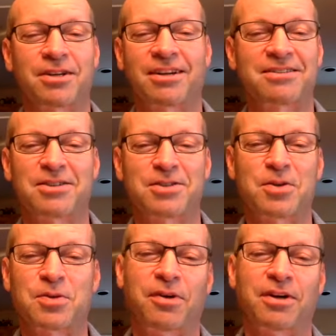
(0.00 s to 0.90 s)
And it's just
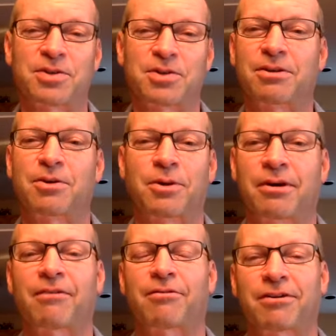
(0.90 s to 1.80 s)
the funnest career
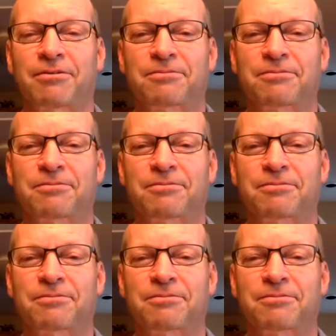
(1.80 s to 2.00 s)
ever.